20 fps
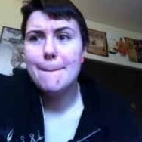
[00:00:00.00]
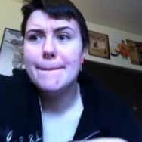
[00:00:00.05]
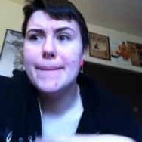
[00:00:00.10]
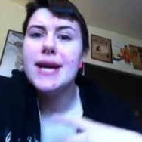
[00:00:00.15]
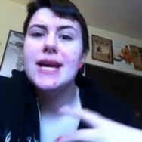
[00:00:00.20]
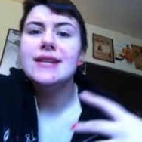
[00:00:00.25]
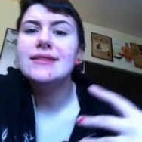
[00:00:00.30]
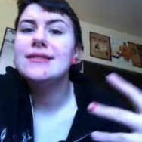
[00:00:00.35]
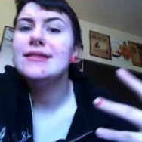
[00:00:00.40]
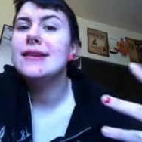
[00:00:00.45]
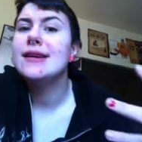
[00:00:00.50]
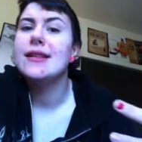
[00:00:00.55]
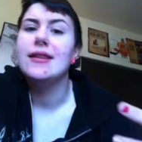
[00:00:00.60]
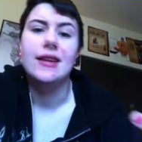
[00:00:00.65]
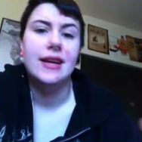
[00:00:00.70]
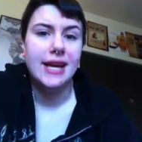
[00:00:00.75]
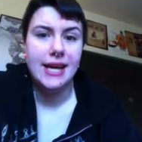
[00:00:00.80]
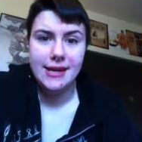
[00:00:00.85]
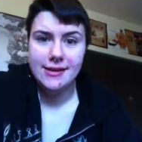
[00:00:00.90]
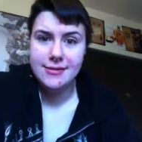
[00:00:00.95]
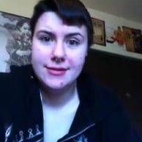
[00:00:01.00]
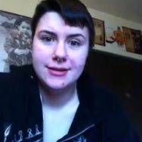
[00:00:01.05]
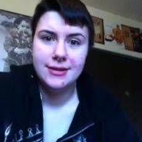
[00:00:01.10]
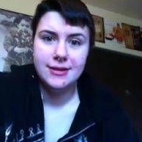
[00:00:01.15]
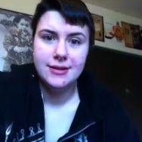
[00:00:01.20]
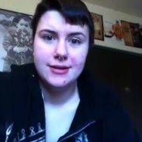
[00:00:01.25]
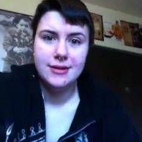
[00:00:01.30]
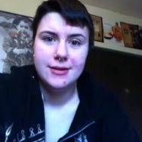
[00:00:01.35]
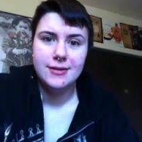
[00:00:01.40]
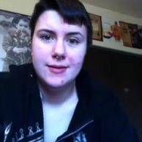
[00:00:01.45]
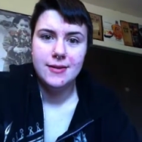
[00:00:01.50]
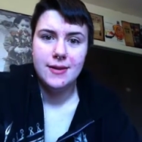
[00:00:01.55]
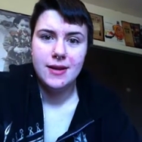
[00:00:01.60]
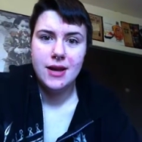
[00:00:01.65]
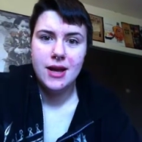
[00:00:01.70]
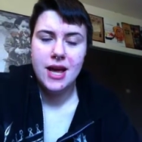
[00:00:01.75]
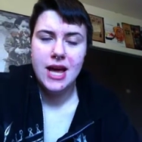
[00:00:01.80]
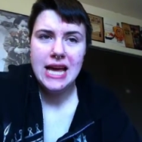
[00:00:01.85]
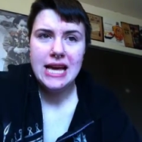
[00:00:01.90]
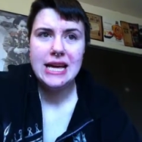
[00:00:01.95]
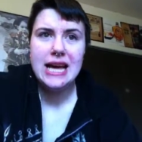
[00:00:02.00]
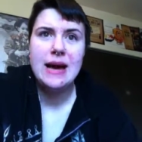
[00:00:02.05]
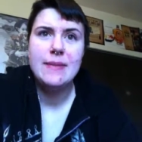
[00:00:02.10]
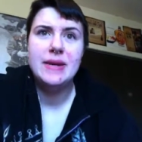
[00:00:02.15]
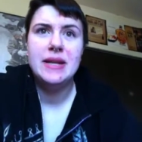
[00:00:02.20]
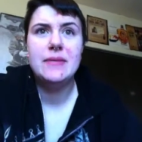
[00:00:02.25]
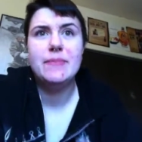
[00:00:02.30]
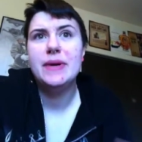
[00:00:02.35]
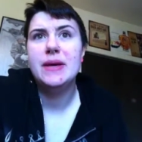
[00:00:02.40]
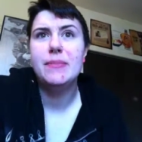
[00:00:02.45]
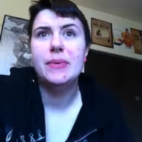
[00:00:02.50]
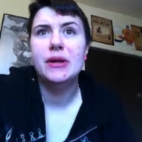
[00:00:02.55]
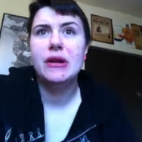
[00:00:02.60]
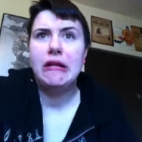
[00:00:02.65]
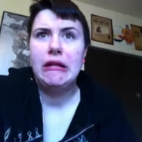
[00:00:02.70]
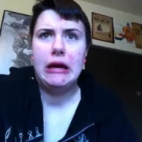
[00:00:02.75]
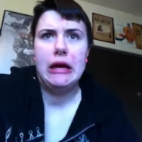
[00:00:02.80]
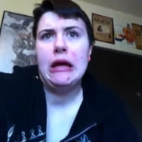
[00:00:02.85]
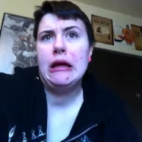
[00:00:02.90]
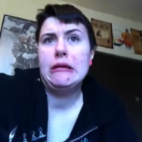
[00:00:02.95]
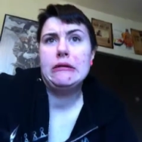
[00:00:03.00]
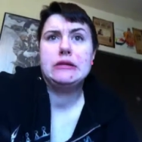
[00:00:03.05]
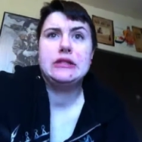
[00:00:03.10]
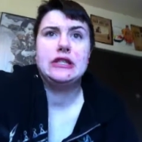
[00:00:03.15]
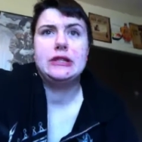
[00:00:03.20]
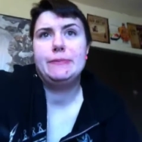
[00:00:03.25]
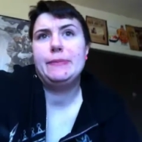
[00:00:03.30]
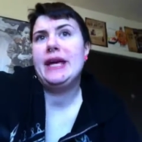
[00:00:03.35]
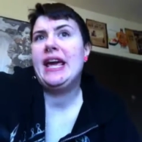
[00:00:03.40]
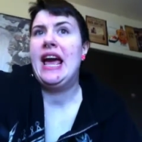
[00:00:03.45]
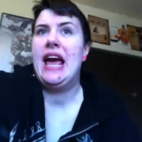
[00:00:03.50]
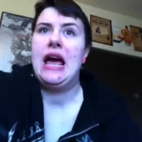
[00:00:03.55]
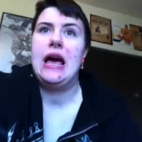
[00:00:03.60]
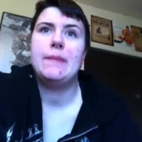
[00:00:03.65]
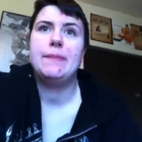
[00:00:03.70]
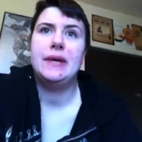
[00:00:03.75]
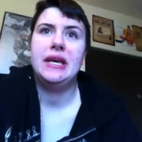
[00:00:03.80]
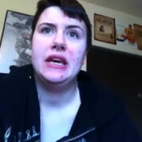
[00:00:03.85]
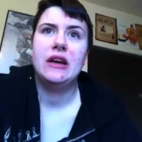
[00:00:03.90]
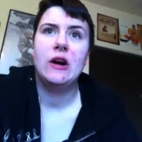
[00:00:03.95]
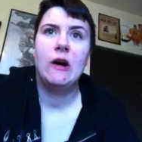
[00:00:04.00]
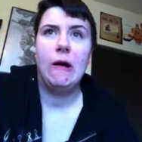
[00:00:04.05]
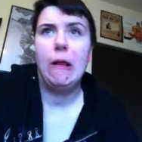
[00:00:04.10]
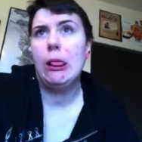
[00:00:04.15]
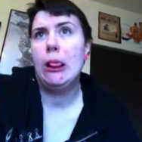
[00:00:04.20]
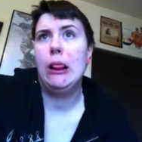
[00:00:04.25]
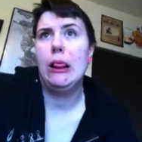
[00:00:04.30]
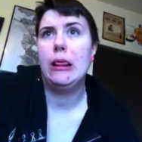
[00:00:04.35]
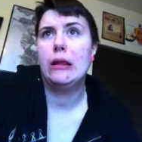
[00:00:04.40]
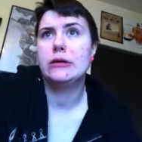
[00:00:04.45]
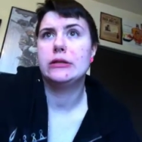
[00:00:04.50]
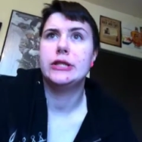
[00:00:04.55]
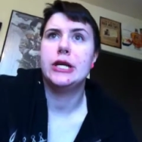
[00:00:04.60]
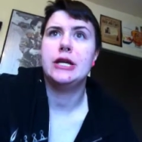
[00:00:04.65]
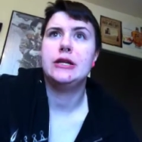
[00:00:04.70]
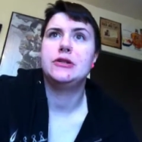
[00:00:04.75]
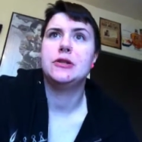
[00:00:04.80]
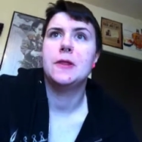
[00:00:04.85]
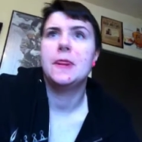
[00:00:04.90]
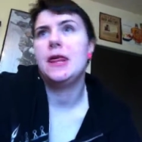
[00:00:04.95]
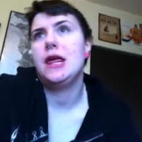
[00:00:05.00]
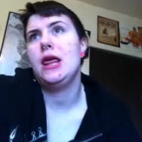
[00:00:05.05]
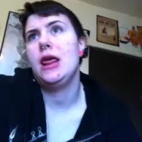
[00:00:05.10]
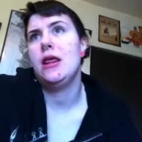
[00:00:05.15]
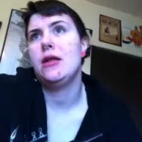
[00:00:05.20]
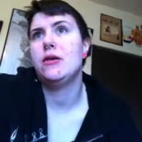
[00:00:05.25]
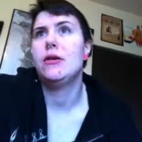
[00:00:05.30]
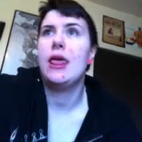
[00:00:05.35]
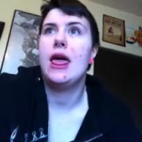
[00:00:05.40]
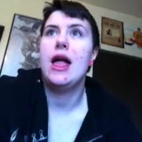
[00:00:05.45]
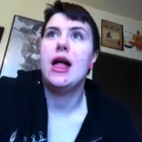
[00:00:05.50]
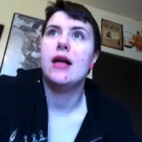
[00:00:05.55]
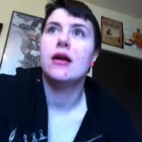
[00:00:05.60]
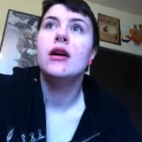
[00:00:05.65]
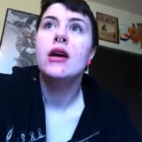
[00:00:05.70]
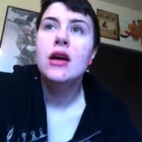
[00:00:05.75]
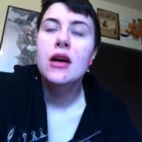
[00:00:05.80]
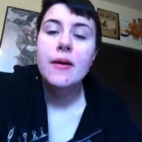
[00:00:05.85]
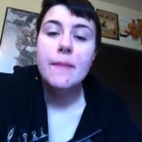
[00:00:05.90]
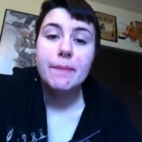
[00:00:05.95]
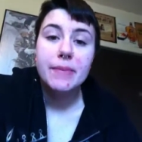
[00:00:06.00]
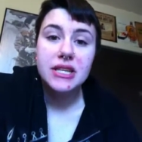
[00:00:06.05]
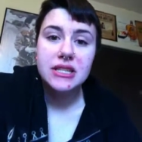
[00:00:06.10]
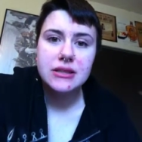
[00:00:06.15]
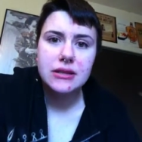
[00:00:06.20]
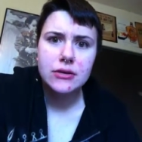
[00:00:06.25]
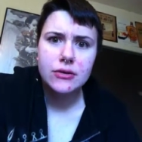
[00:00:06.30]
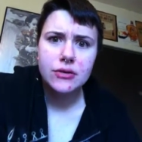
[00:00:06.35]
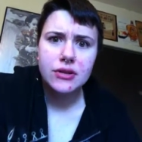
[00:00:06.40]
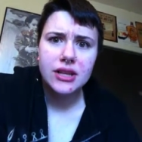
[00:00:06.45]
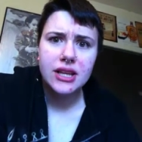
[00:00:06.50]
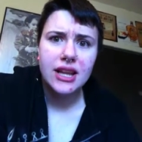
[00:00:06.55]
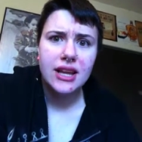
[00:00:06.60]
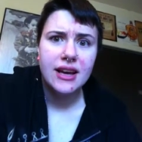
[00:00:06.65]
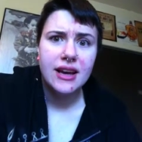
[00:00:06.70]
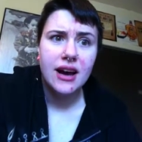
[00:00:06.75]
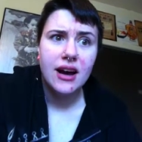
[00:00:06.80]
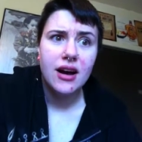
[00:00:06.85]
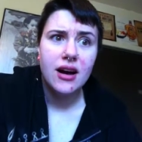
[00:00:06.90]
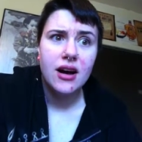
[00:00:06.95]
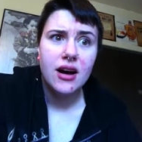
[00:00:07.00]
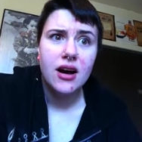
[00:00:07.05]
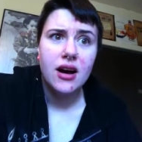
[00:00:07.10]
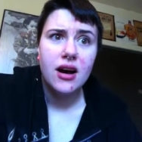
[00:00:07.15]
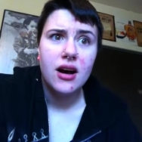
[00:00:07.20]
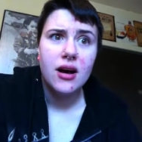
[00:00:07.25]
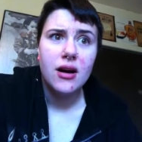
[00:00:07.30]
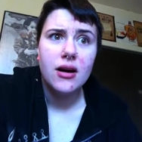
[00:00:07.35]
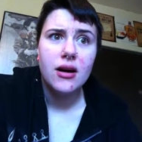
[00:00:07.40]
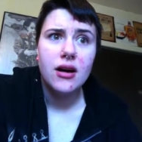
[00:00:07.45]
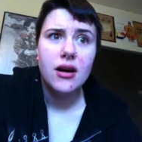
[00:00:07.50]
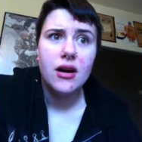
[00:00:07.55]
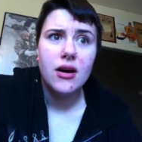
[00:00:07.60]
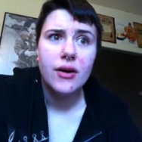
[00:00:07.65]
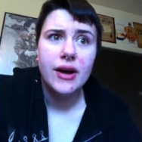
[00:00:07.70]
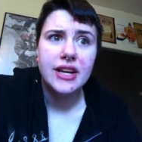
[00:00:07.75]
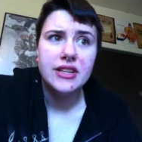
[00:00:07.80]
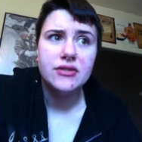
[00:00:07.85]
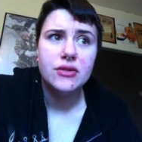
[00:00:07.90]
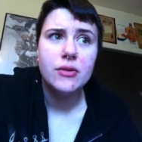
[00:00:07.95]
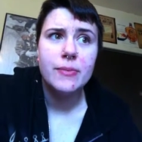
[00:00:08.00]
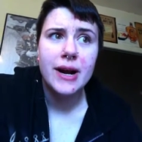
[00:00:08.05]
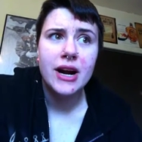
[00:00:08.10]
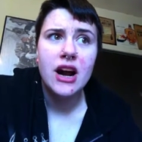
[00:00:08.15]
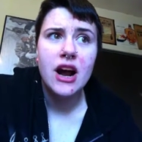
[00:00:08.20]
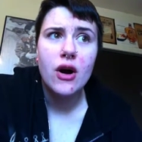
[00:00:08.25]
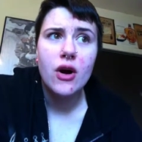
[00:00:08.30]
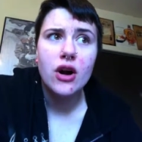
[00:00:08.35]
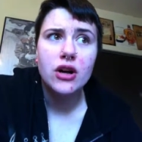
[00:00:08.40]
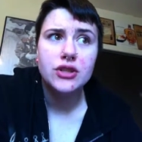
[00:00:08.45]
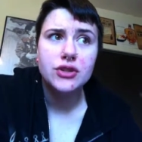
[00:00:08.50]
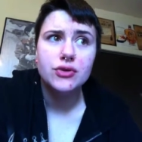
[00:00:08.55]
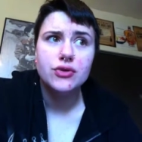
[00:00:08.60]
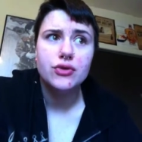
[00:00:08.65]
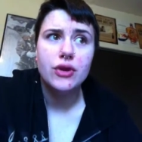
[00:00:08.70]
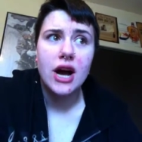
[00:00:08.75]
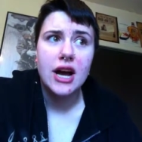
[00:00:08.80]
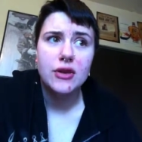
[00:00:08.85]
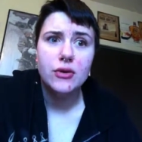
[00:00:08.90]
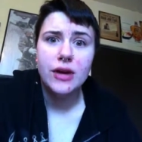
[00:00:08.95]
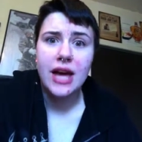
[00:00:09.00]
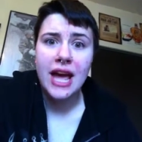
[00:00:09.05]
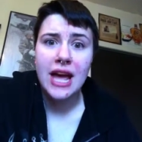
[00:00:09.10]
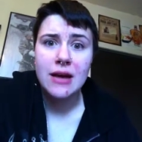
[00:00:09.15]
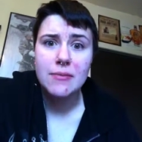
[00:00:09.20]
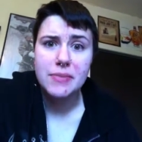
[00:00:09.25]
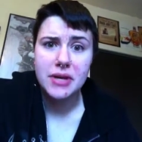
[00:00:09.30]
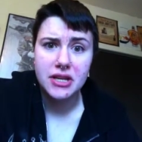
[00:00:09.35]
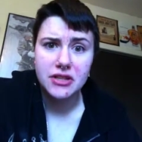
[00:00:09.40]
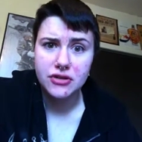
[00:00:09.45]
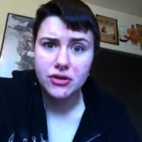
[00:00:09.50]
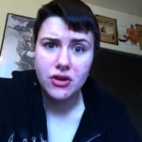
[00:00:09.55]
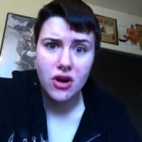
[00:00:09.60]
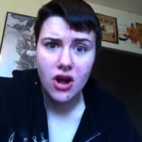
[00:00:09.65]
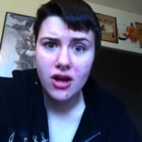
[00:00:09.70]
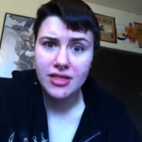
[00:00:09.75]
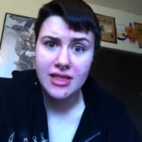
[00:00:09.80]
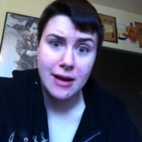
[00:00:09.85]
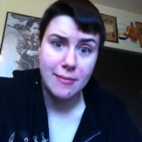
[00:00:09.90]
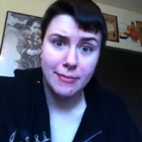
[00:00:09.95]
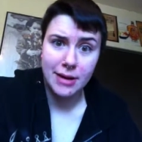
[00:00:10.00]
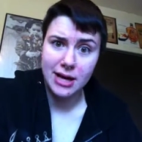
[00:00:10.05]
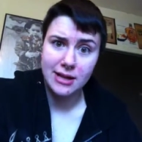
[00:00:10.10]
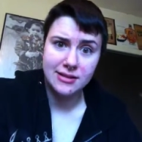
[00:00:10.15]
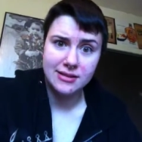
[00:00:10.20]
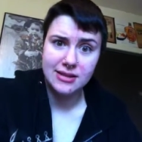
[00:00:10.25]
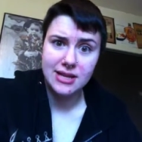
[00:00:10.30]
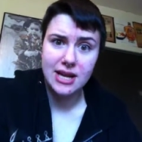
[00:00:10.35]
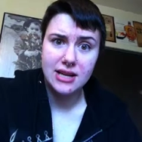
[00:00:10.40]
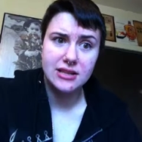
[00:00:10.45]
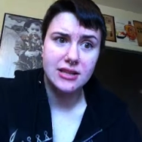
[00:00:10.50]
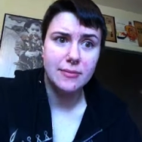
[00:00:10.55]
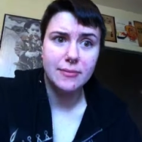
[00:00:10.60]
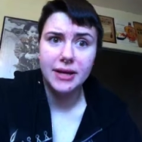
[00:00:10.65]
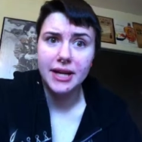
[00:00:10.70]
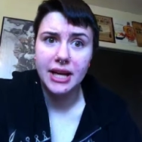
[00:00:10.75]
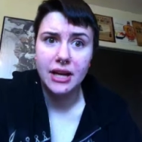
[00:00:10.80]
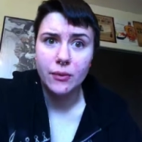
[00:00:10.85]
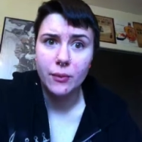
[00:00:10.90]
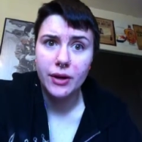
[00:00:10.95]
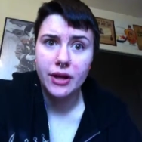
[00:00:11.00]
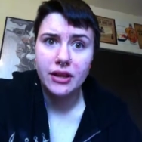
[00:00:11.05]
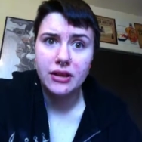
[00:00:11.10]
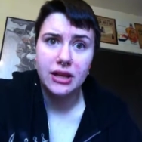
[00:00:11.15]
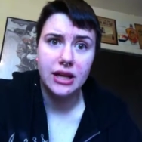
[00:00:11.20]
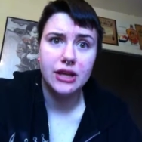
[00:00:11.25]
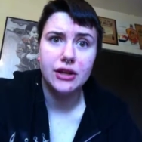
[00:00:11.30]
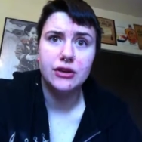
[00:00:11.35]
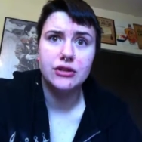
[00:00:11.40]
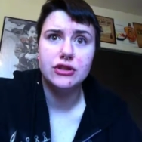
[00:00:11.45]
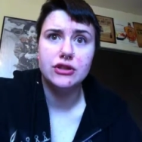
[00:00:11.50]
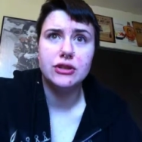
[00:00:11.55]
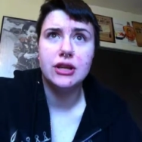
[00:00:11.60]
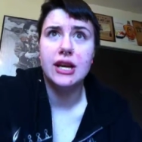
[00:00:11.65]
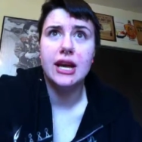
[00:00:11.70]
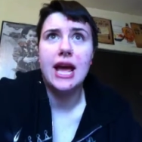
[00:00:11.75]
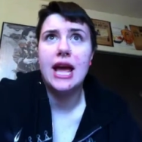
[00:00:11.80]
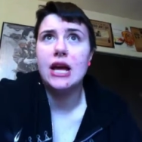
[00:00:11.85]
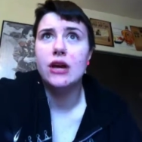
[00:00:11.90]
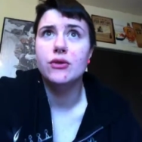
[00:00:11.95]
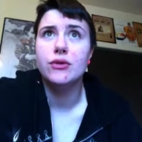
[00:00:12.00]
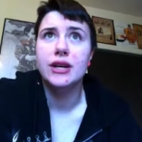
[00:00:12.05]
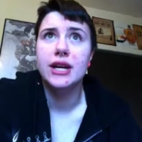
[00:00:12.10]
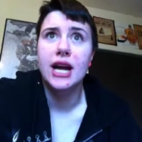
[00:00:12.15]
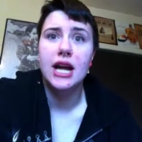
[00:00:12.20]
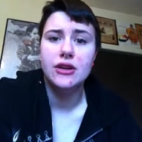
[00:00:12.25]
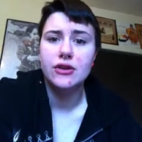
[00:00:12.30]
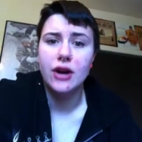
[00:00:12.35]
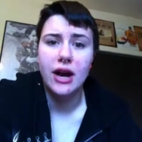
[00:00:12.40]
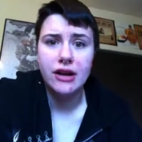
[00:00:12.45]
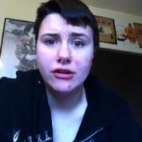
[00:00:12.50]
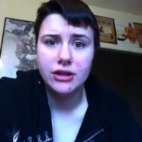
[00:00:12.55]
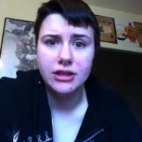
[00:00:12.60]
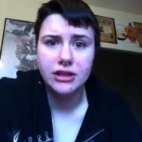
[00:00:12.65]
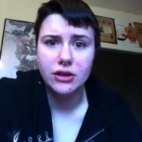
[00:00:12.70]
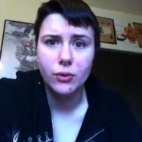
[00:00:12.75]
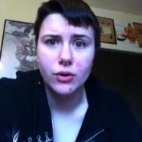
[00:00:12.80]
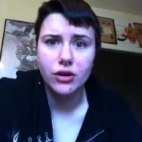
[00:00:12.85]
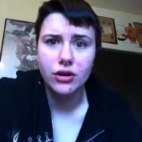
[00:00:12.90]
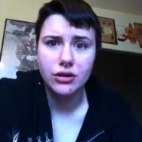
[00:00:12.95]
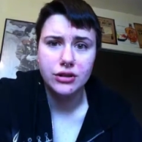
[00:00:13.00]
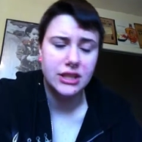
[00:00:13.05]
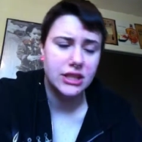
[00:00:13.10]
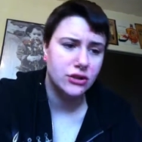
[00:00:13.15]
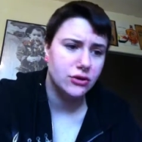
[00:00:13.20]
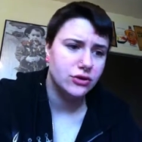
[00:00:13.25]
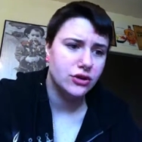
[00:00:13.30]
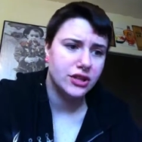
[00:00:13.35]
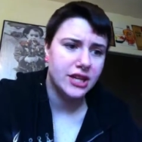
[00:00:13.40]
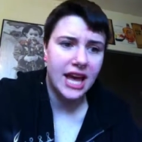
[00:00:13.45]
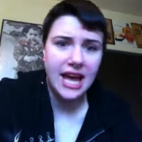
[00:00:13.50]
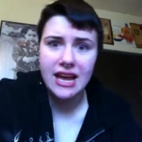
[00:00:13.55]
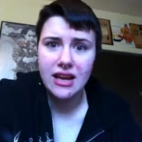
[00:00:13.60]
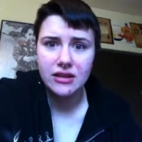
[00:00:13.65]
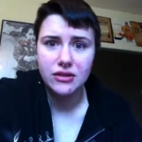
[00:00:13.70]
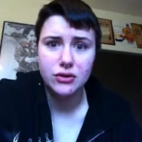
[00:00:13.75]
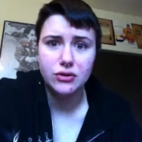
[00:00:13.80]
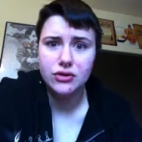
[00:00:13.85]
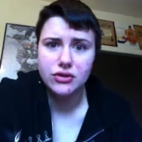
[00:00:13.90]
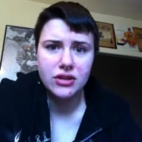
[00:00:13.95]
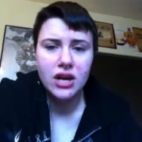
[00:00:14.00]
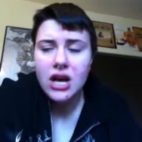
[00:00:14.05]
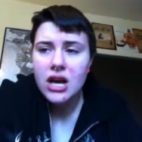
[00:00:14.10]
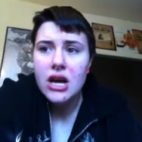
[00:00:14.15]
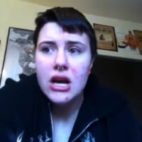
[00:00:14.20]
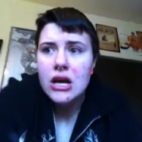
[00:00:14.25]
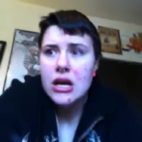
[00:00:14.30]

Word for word: basically I mean, people are like, oh, just be happy or change your this or that. But it's literally like, uh, okay, so no matter how hard you try, you can't because you're not in that mindset to begin with. Like, you're just like angry and you're angry at the world and you just can't. You just,